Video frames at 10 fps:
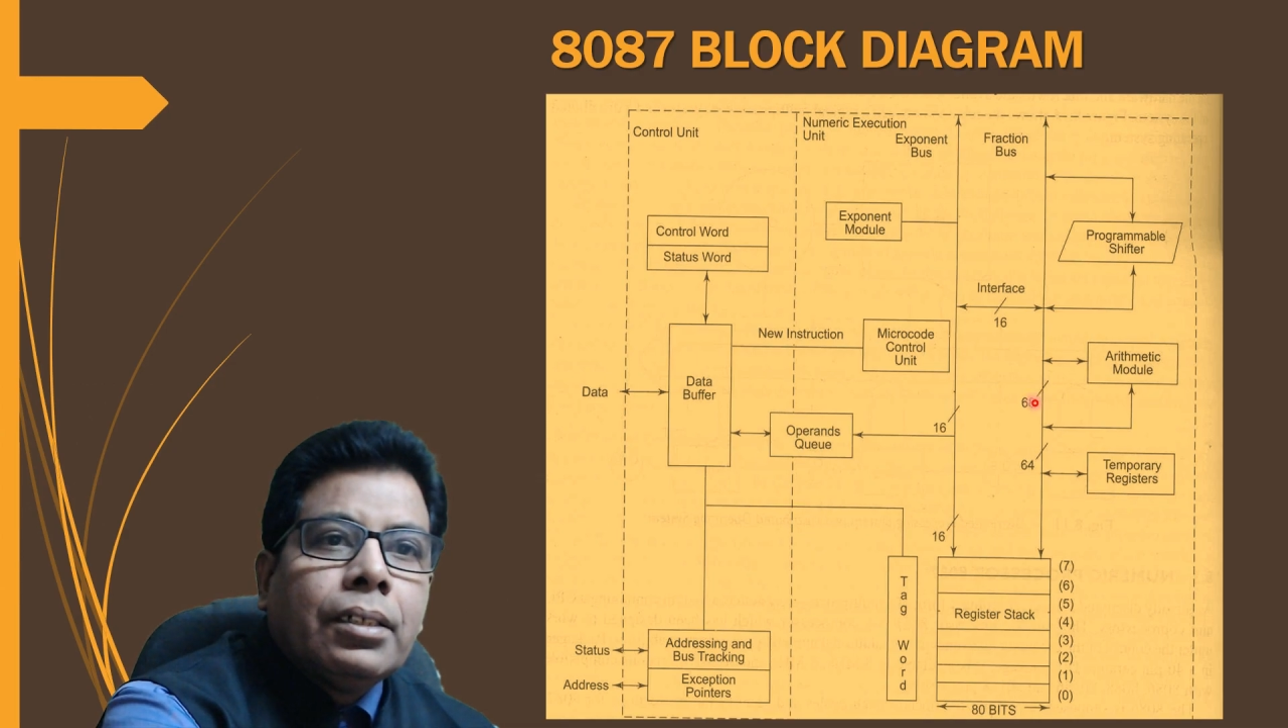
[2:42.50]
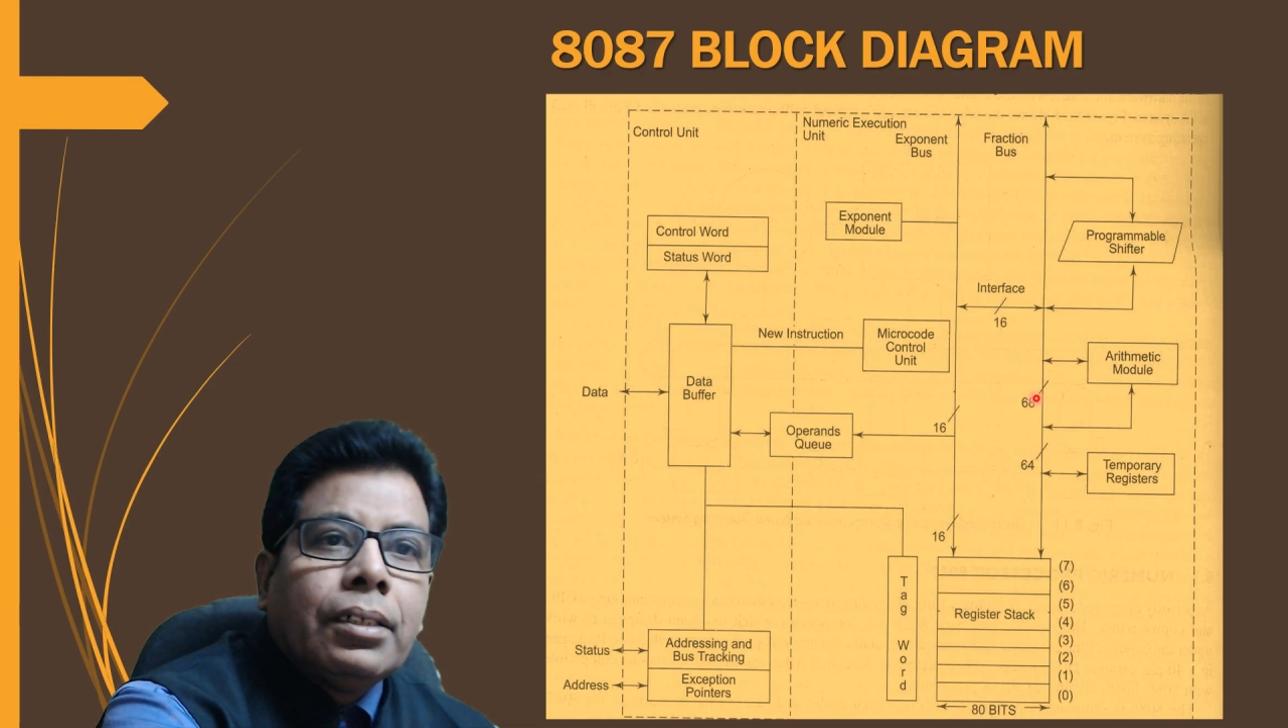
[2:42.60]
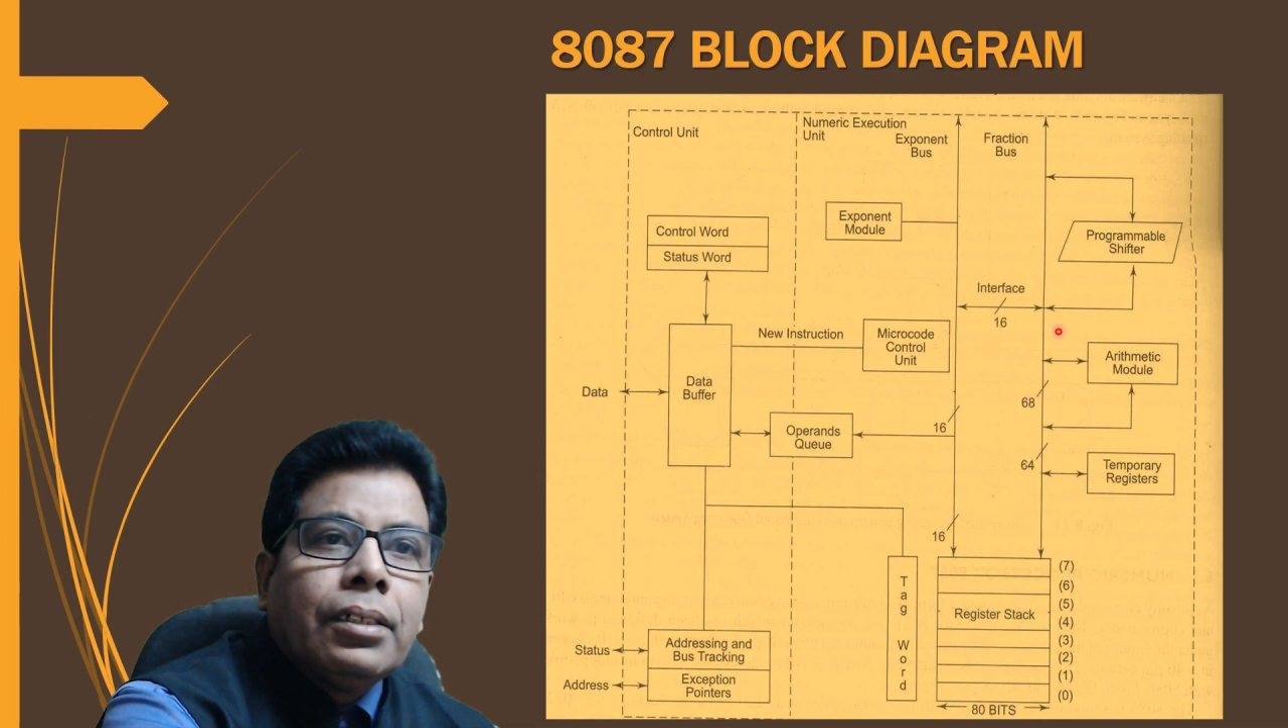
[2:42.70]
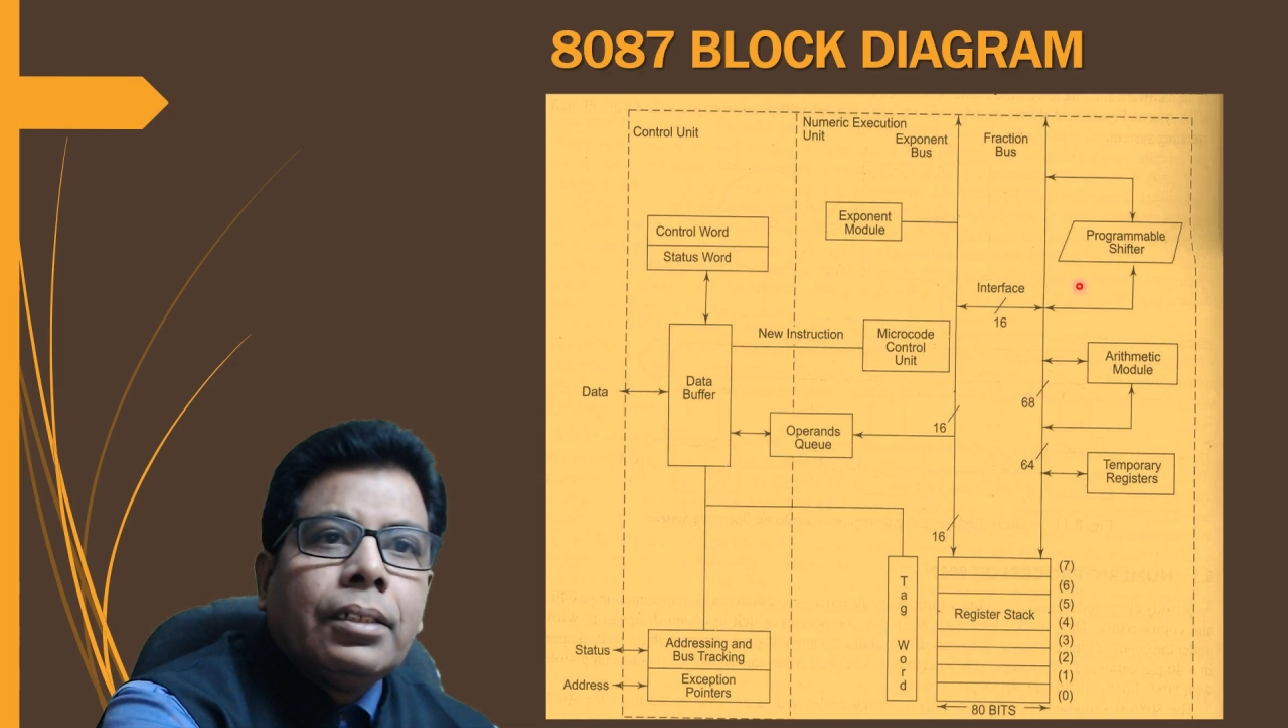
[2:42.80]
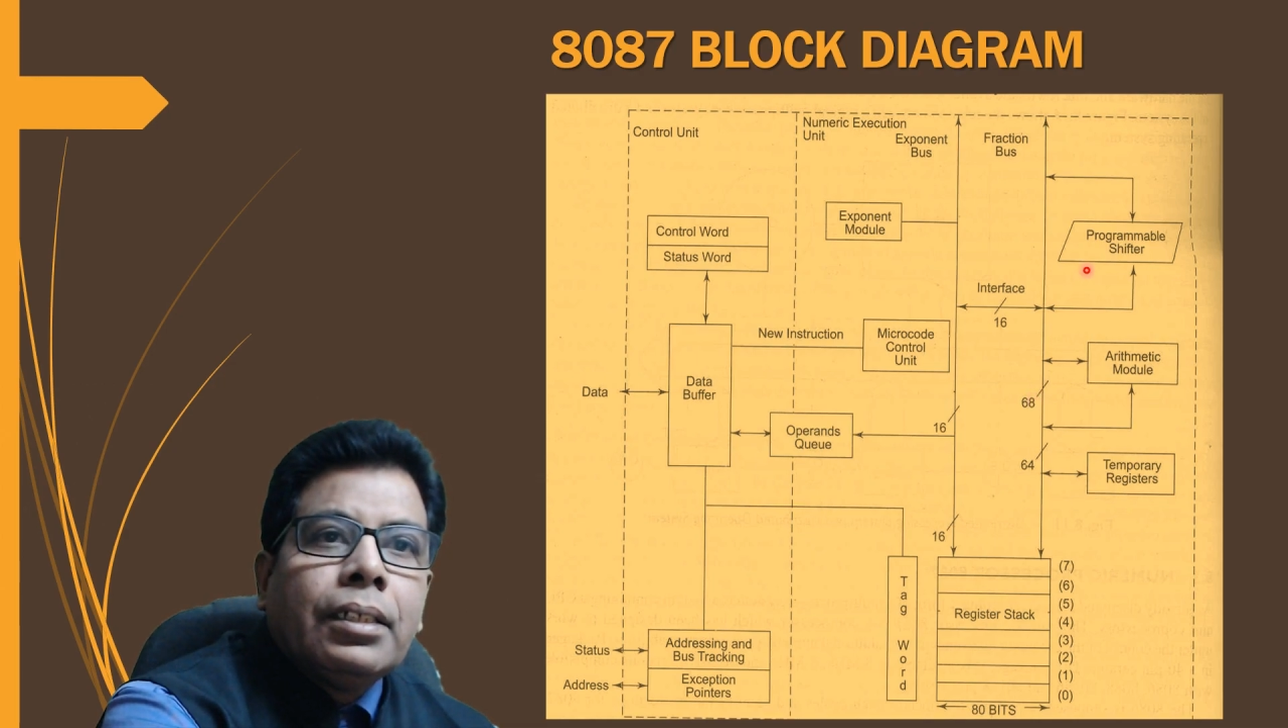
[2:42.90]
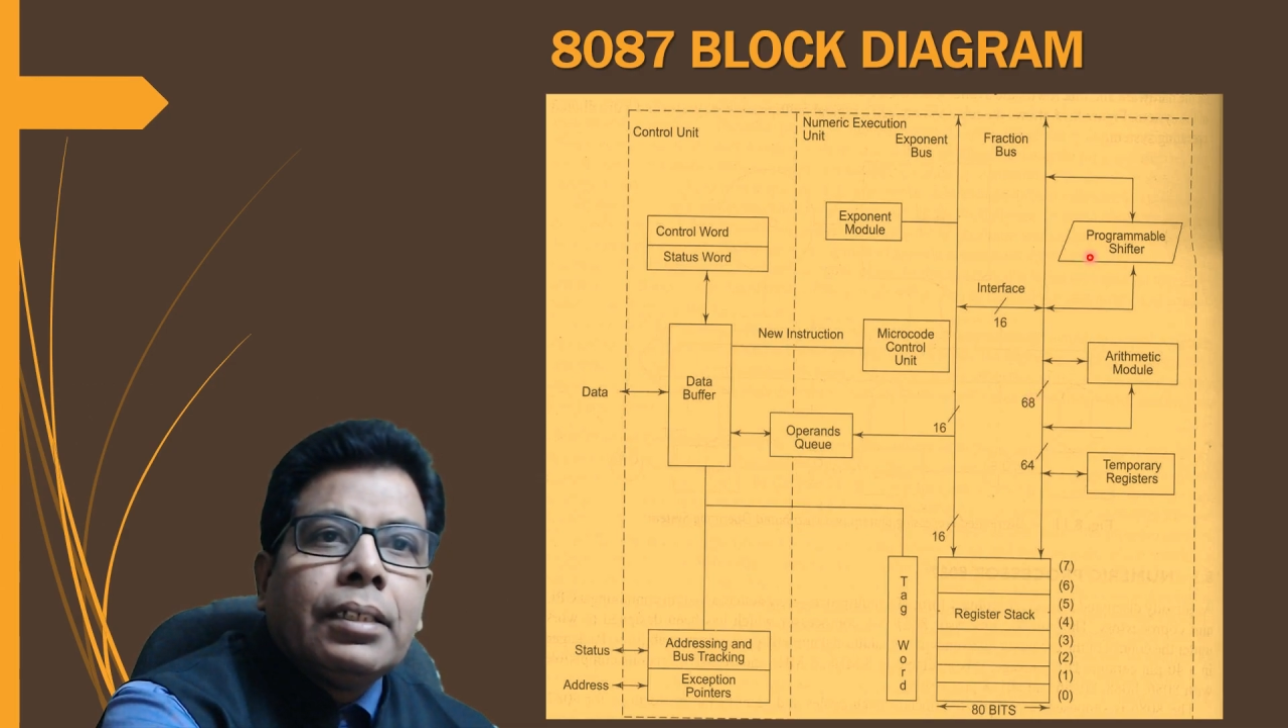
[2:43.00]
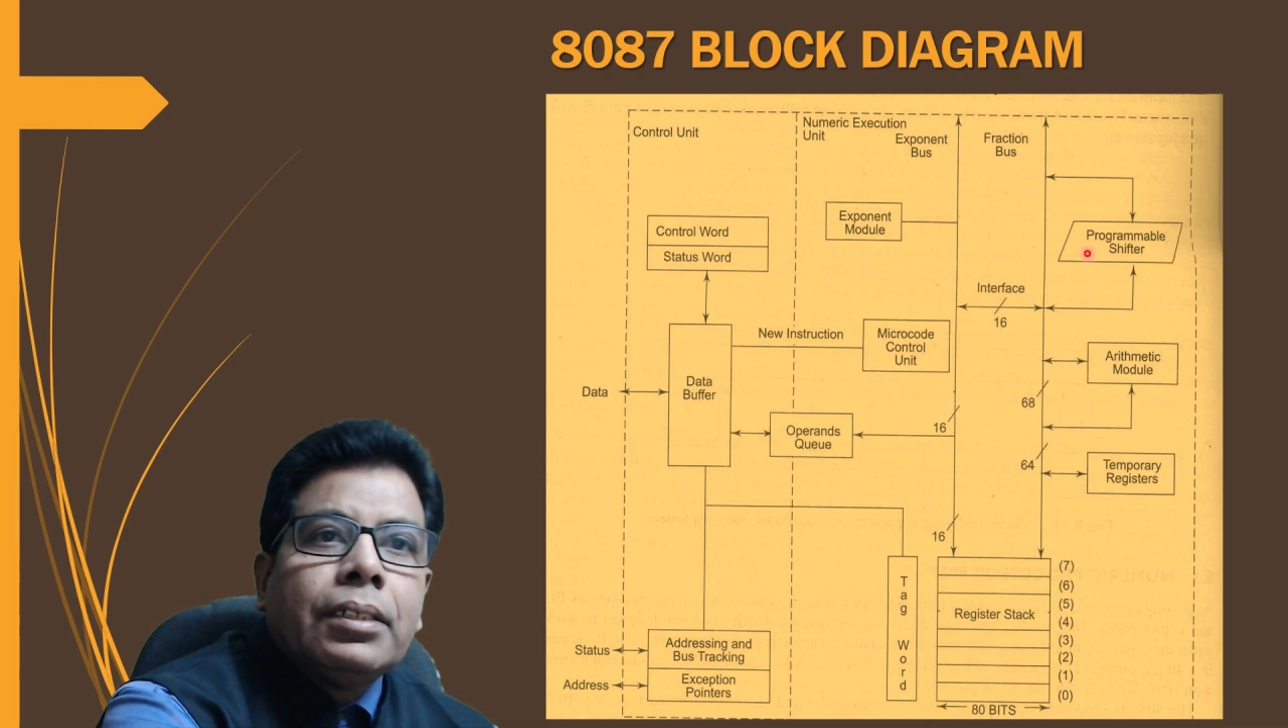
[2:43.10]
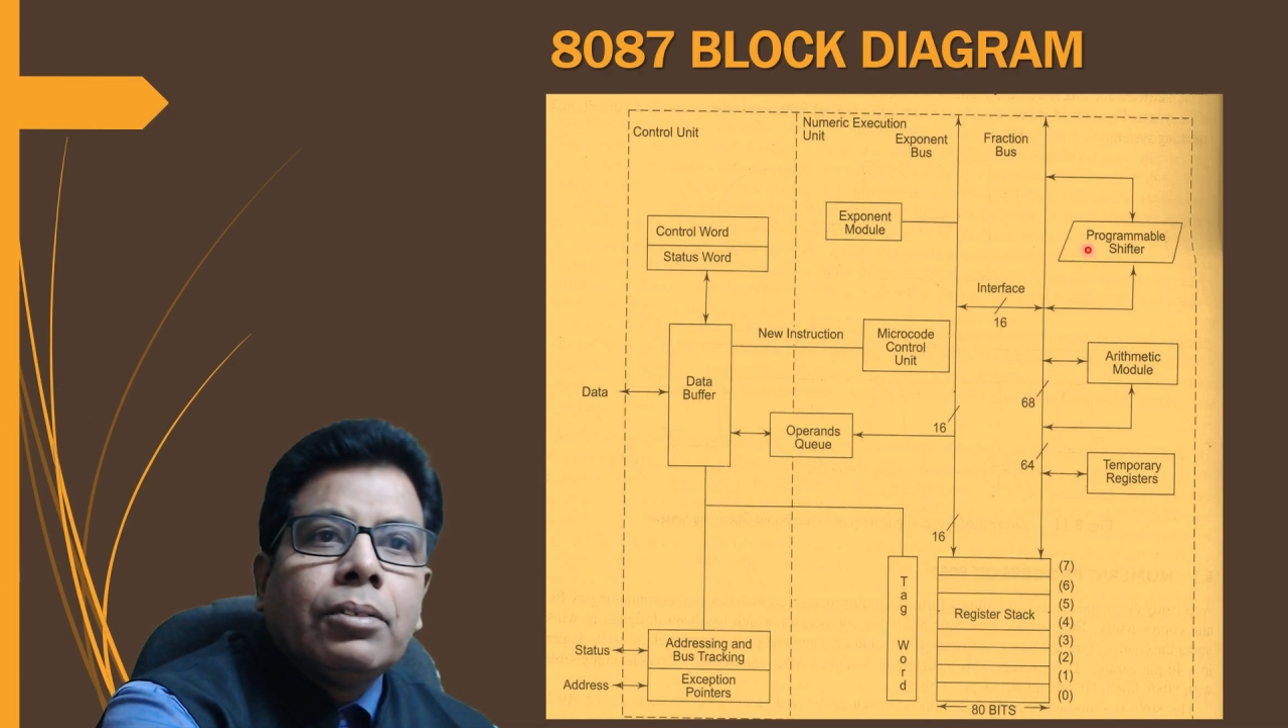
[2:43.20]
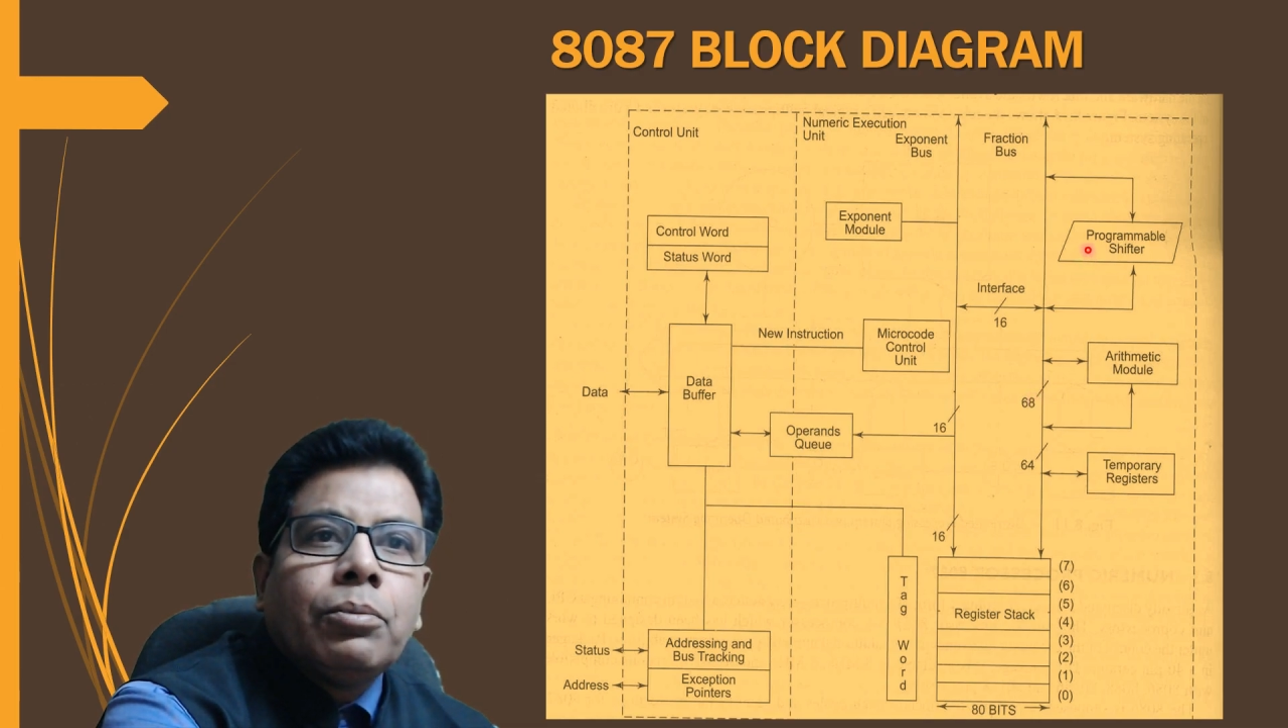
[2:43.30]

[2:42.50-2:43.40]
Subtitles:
there is a